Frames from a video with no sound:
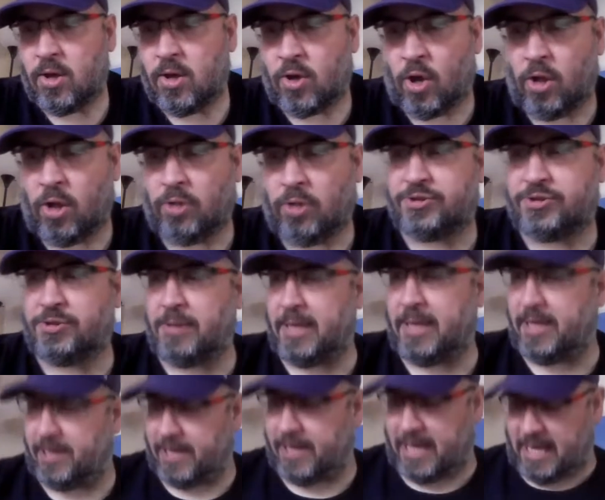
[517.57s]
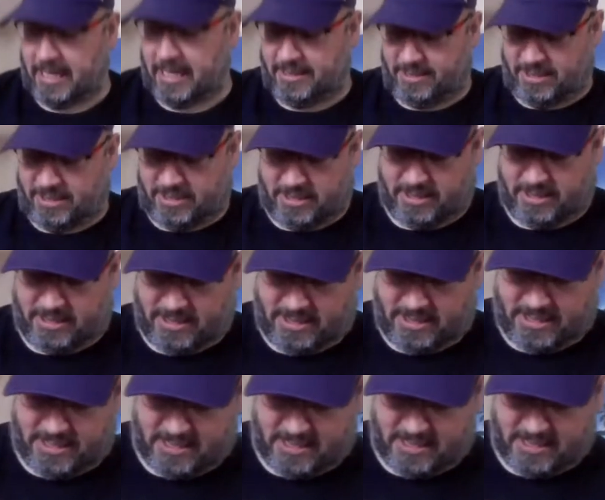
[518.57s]
Cole Sweeter is
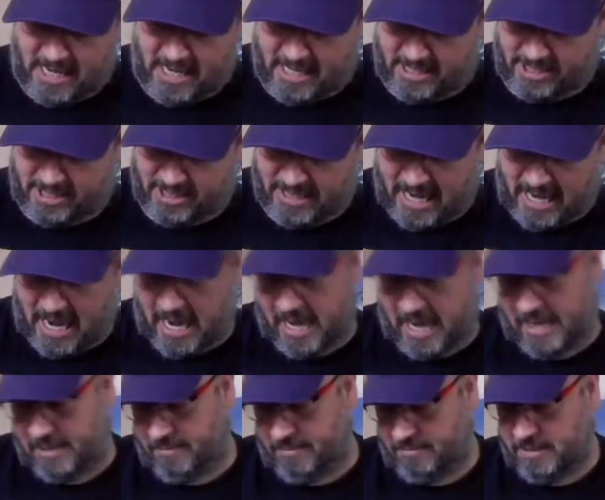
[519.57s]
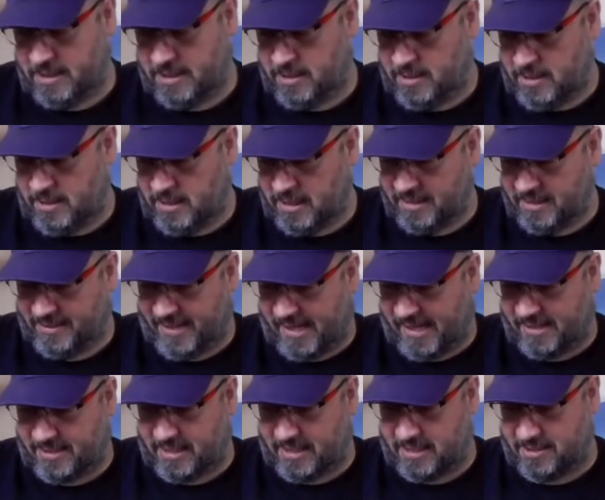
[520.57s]
6'9". He
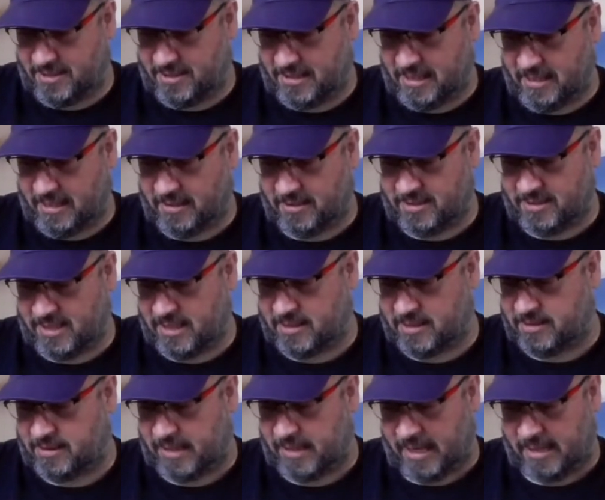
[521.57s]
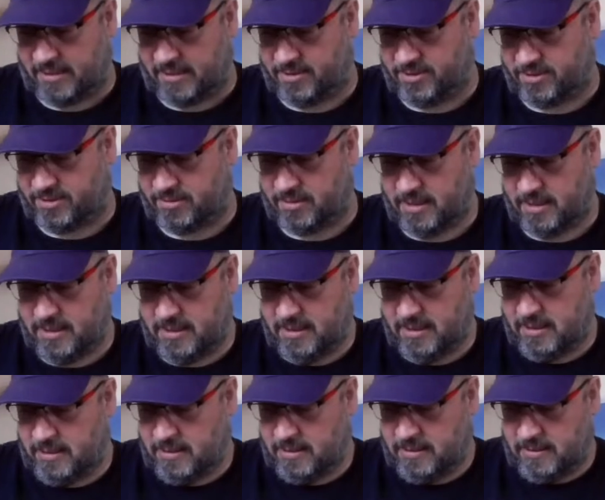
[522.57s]
says he's 6'10", so
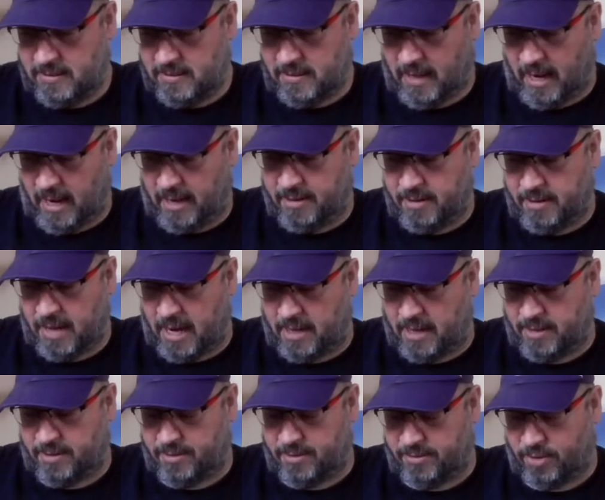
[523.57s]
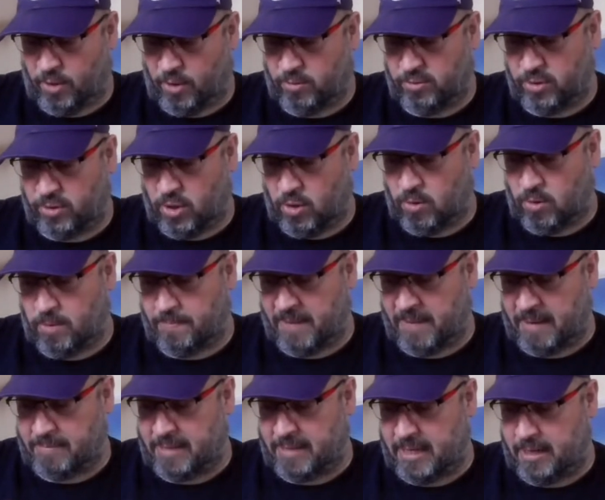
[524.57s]
I don't know.
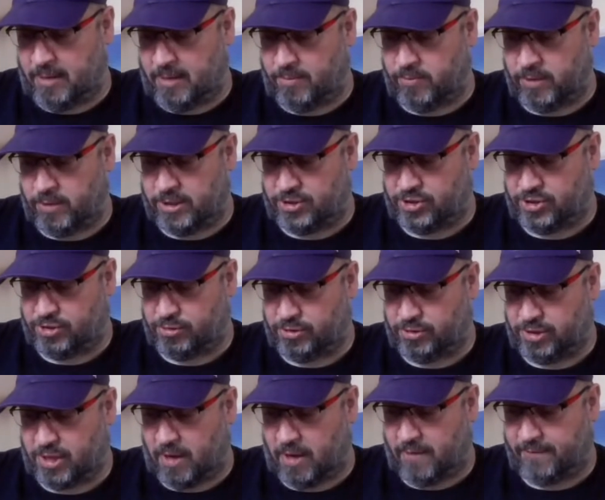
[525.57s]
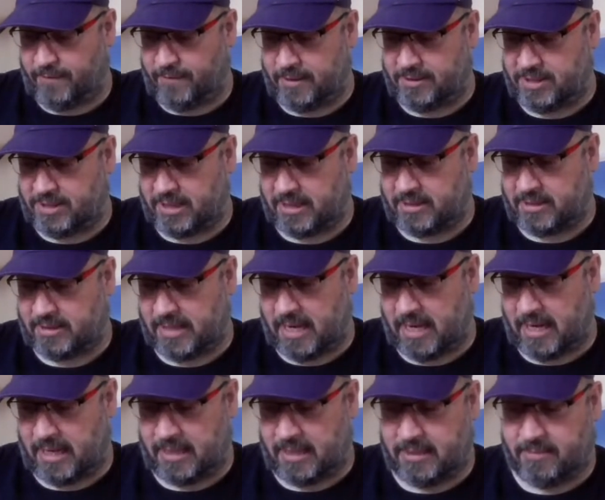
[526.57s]
Maybe with shoes off, it's 6'9".
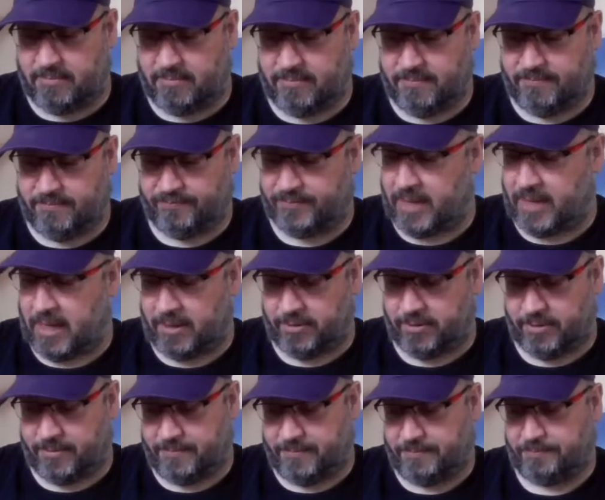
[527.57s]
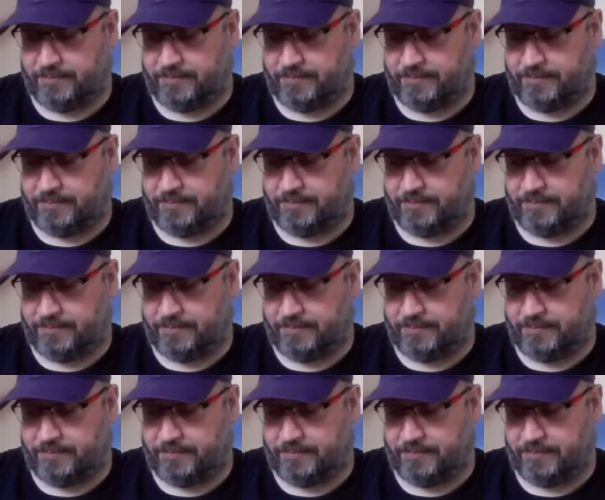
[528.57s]
I don't know.